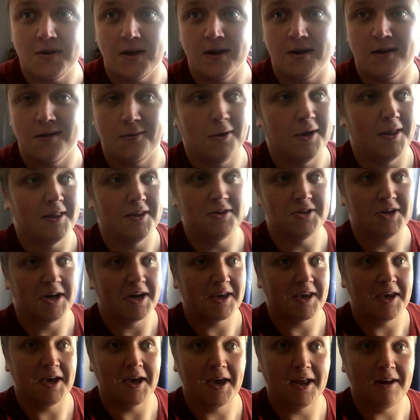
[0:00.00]
and I'll wear the
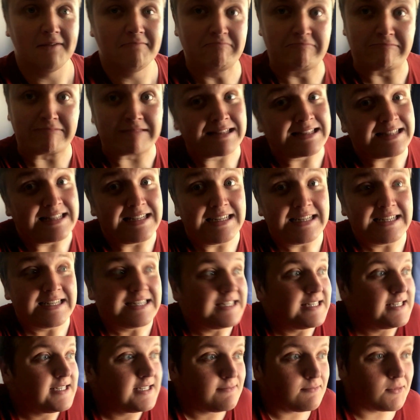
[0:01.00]
jacket again,
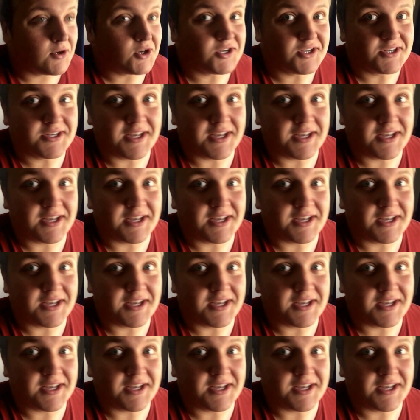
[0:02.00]
much the